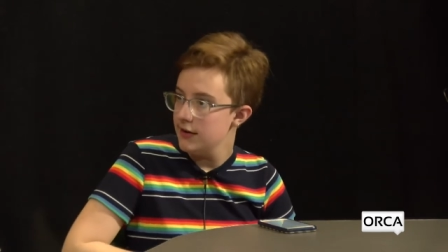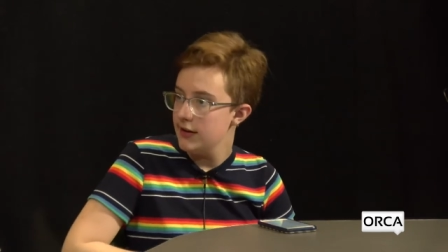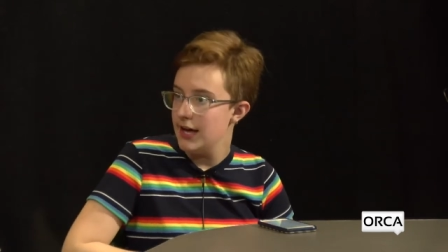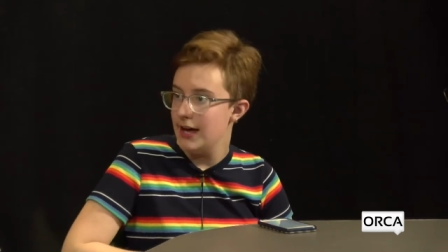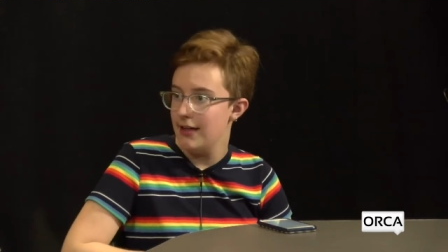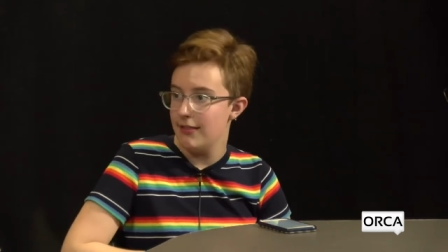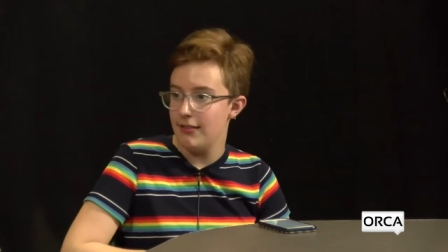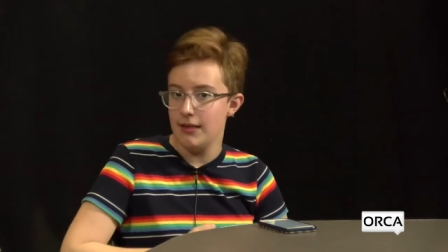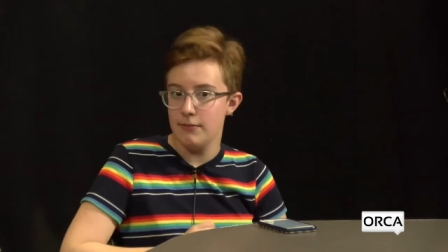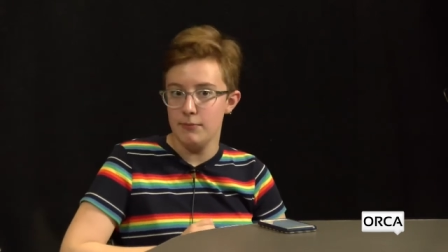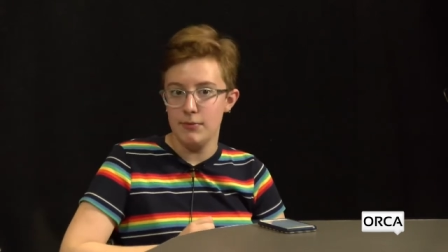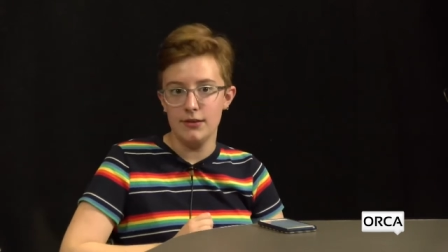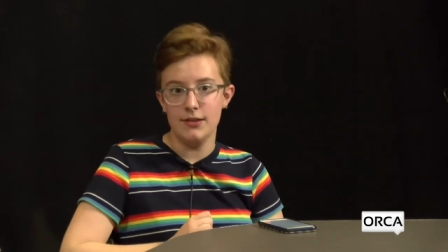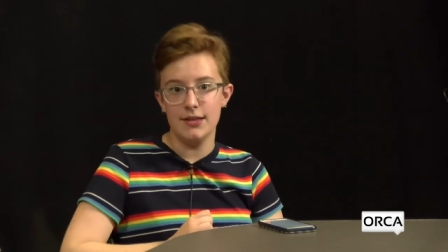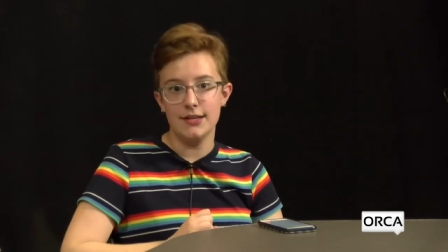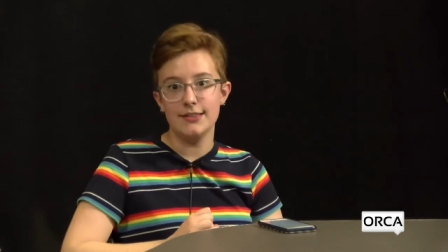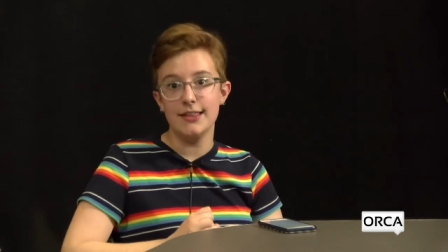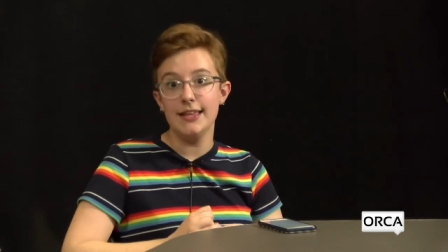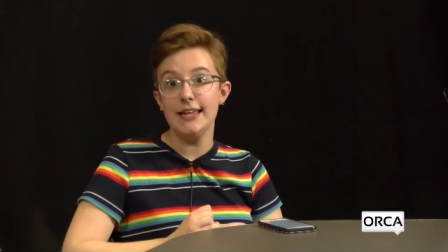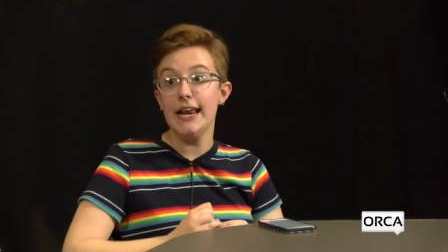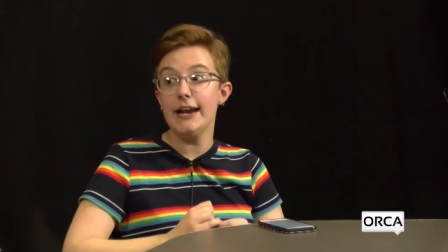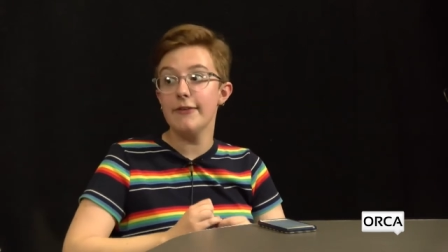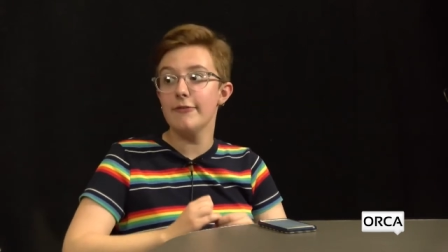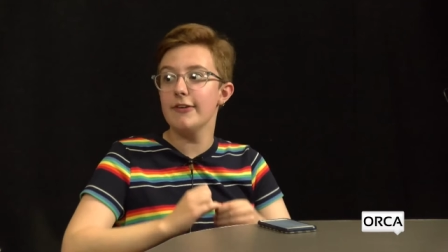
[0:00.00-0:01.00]
And yeah. they'd be like,
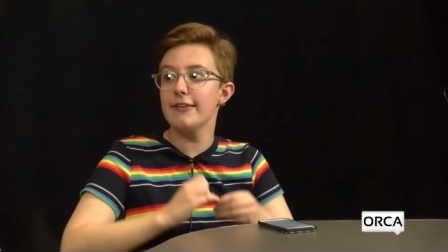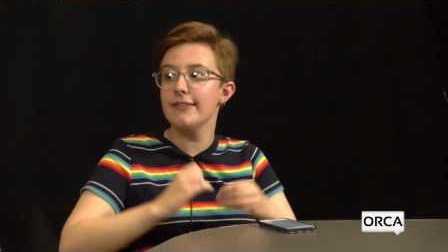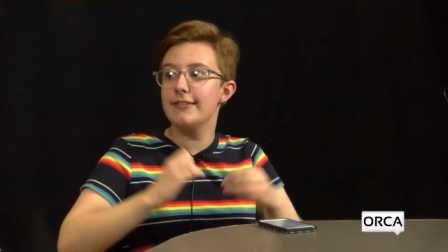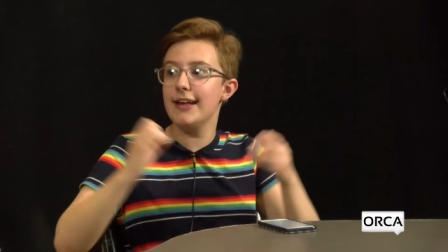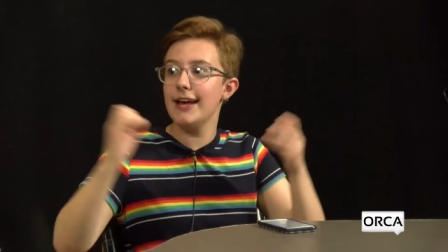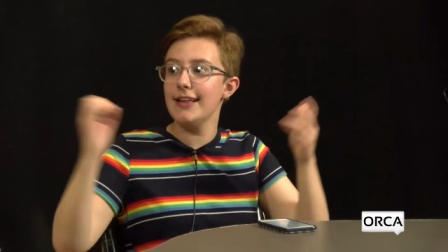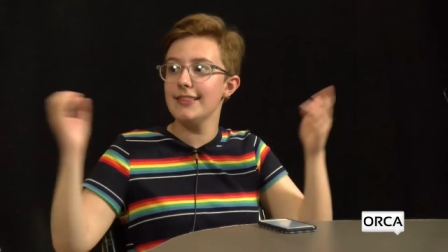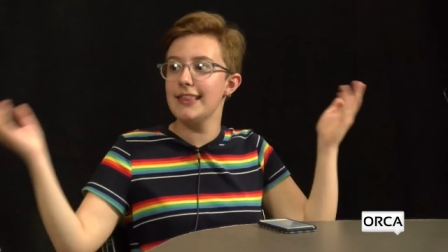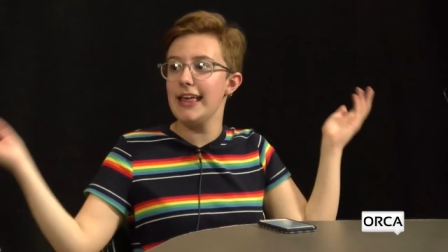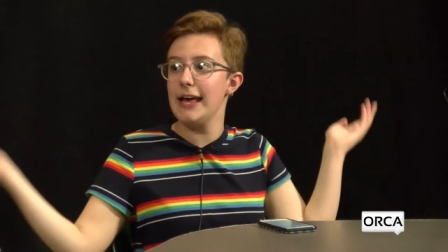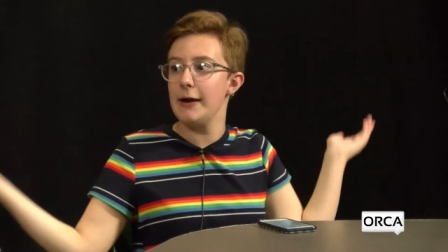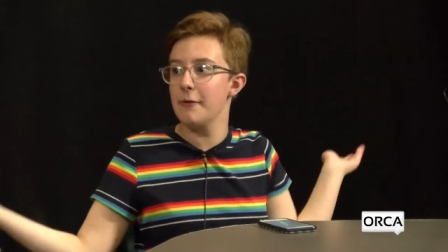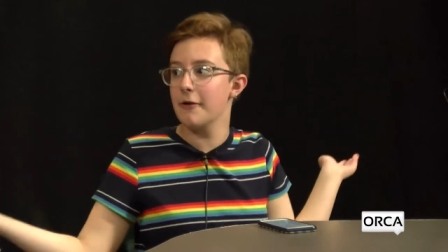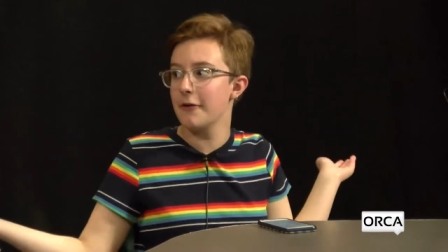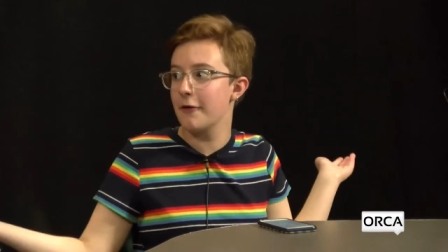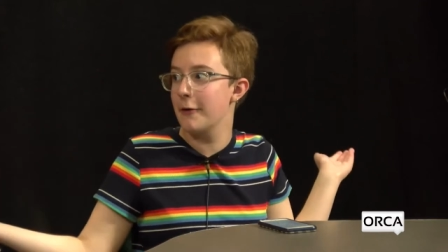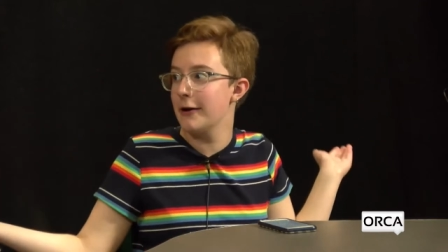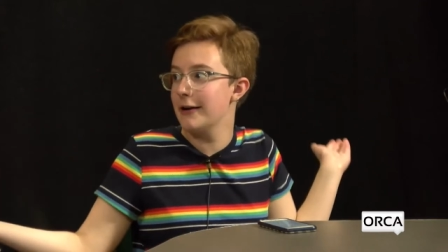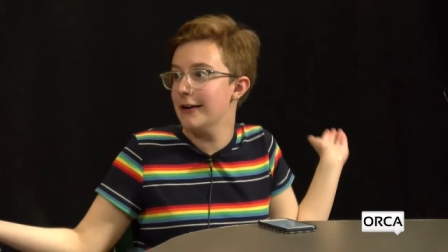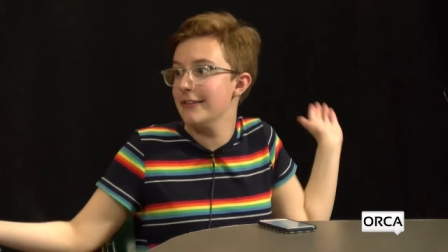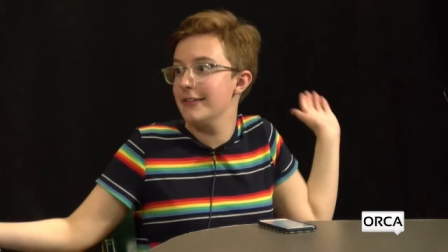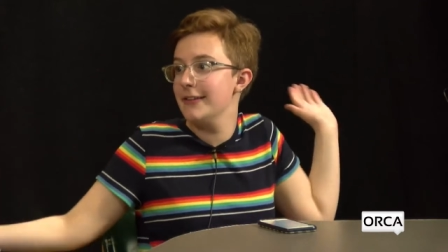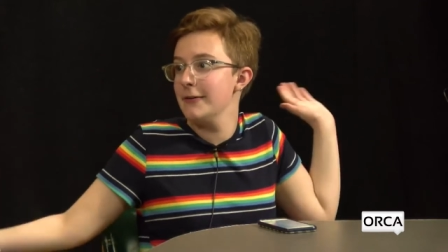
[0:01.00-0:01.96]
they never said they were queer,